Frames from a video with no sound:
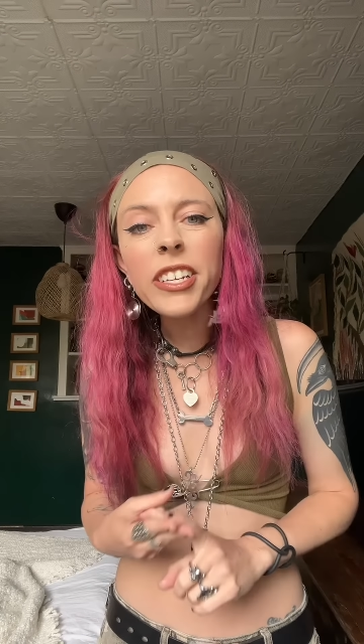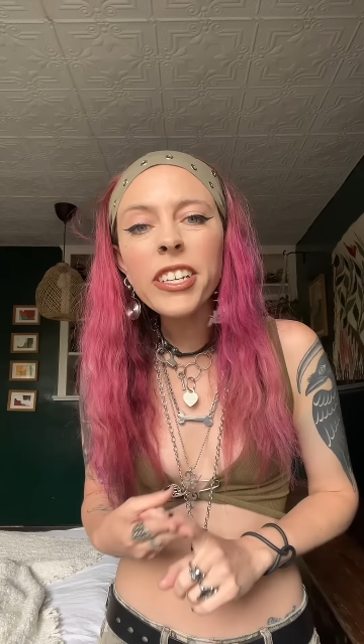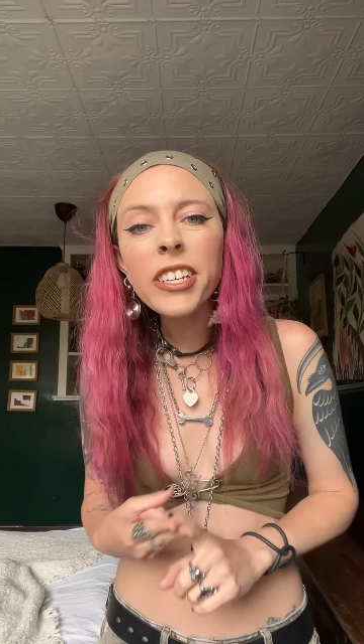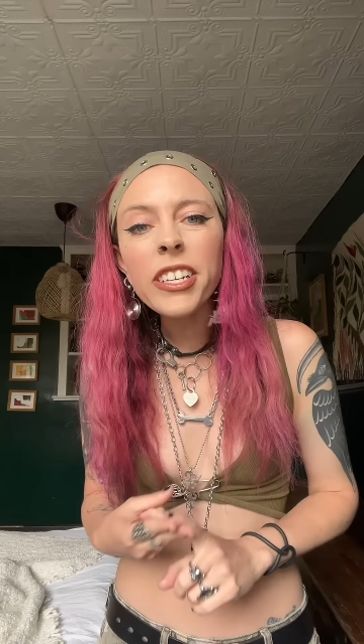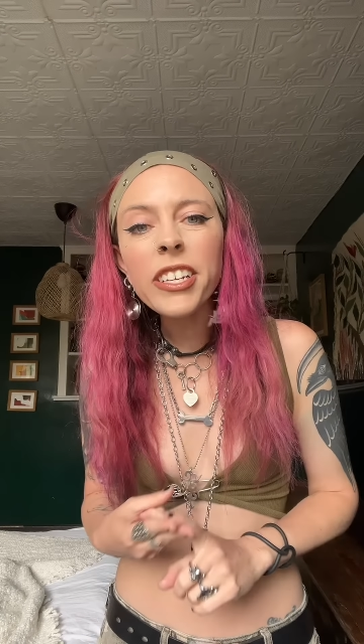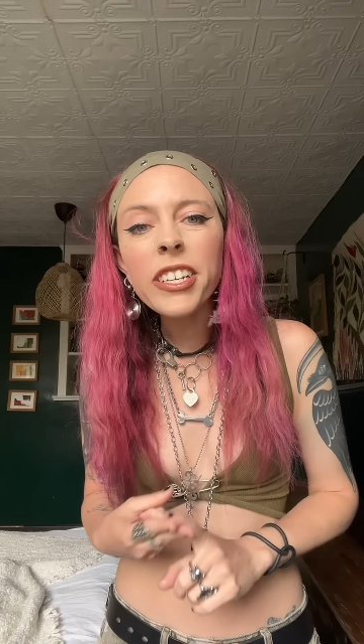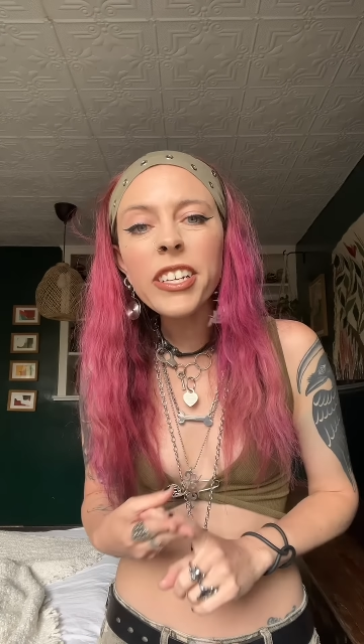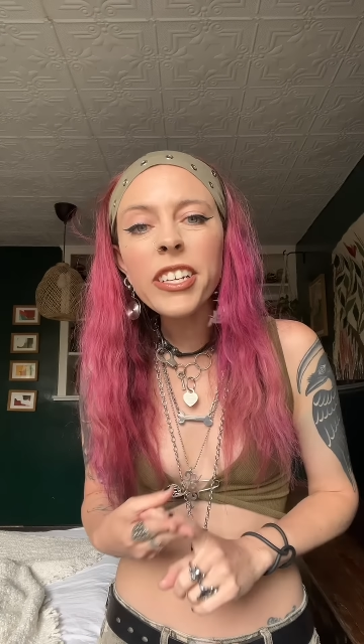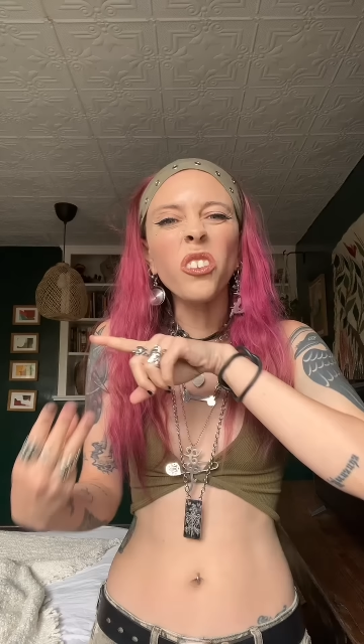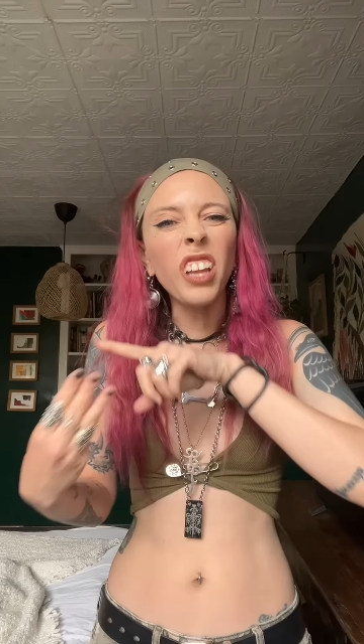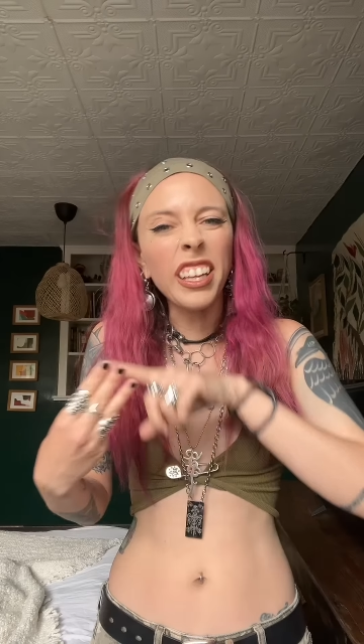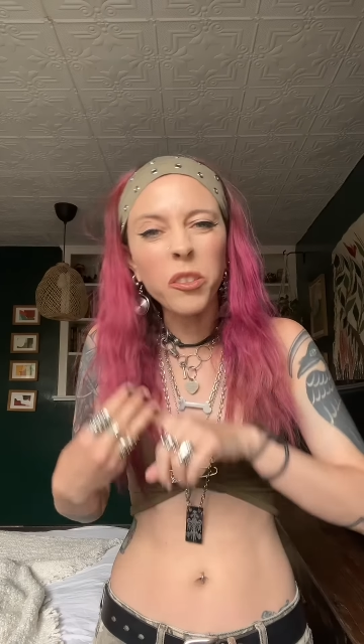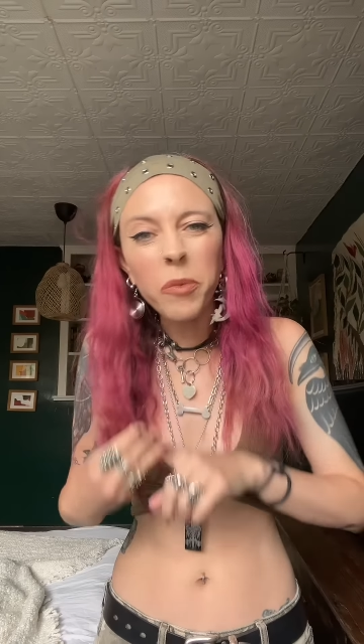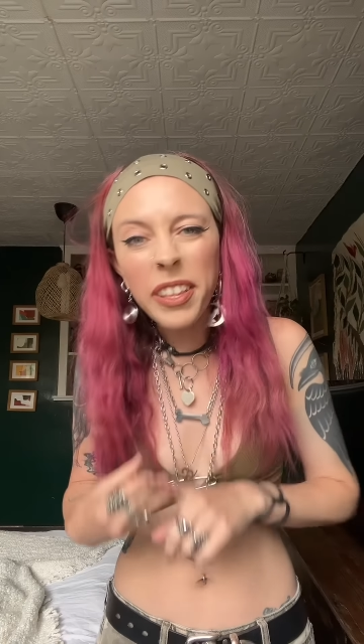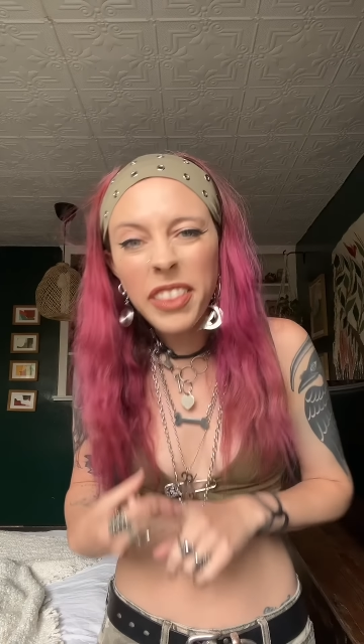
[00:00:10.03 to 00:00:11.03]
or you just don't
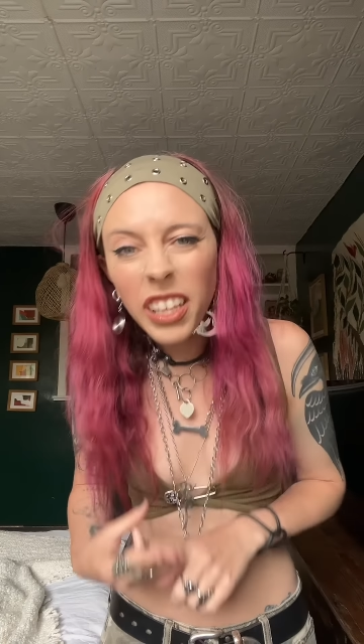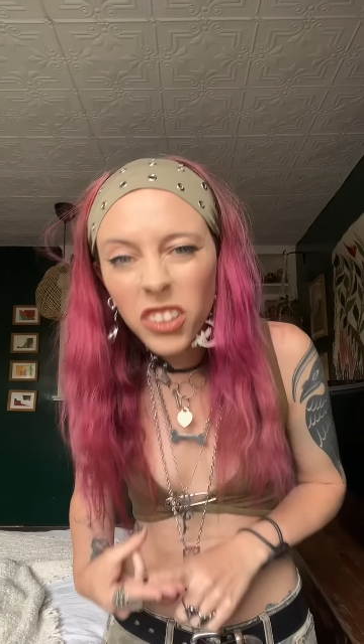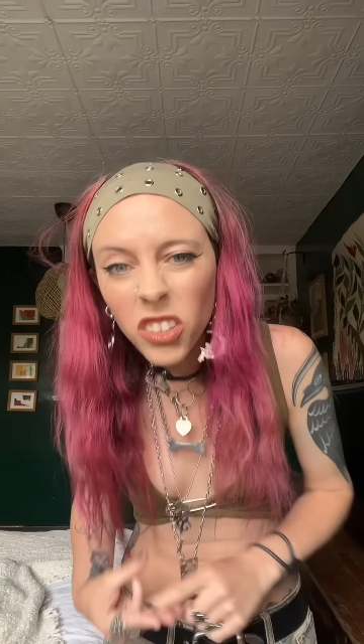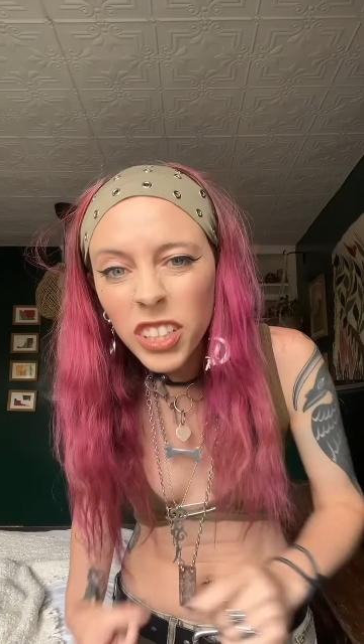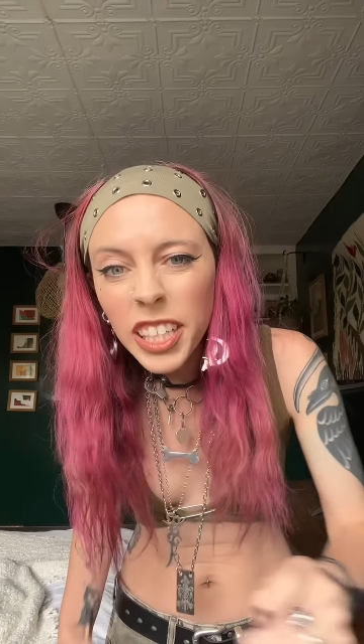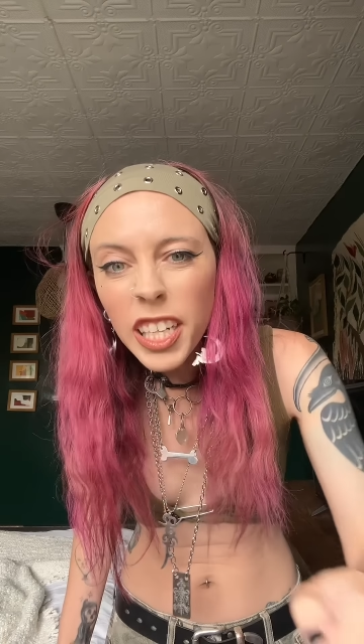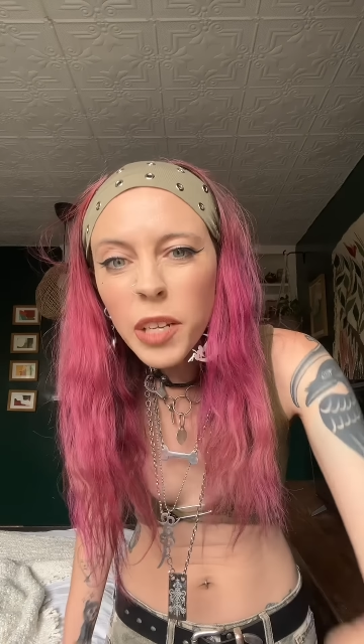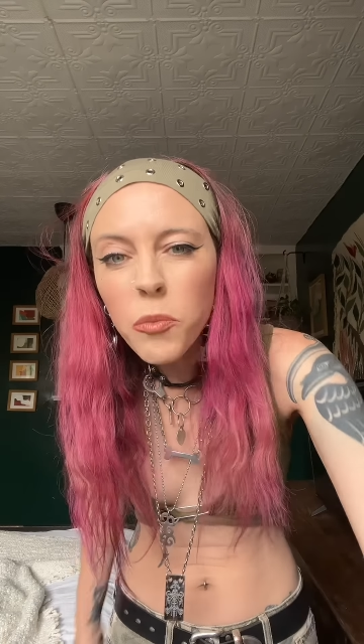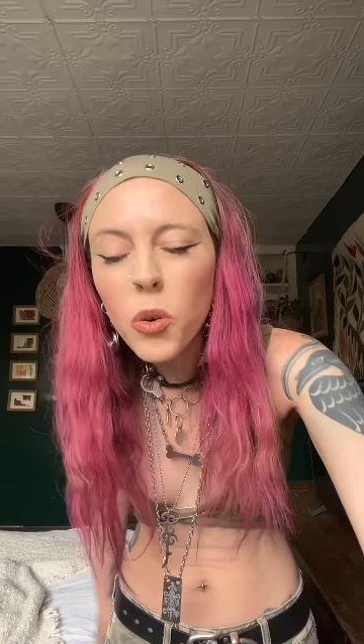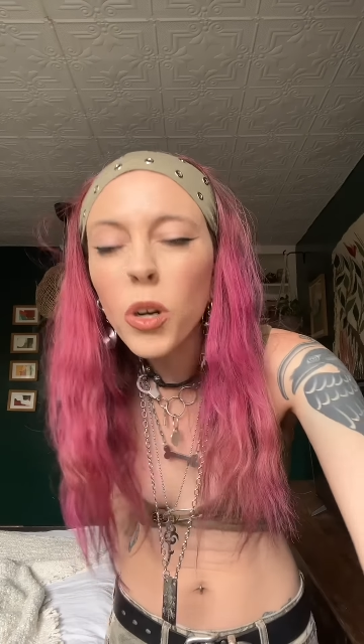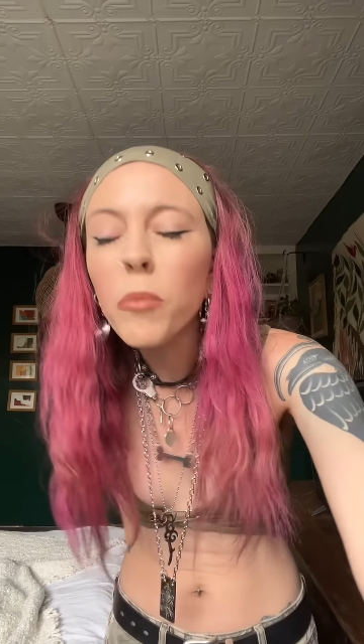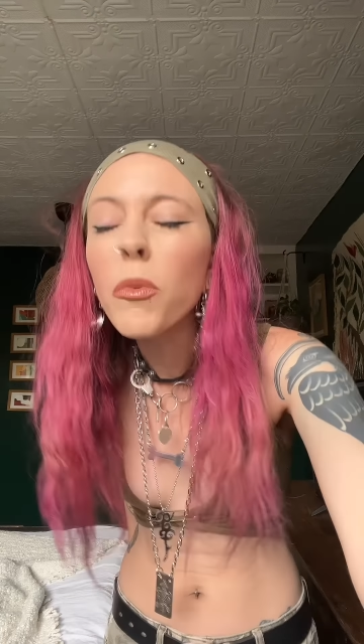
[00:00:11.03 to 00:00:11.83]
like the way they look anymore,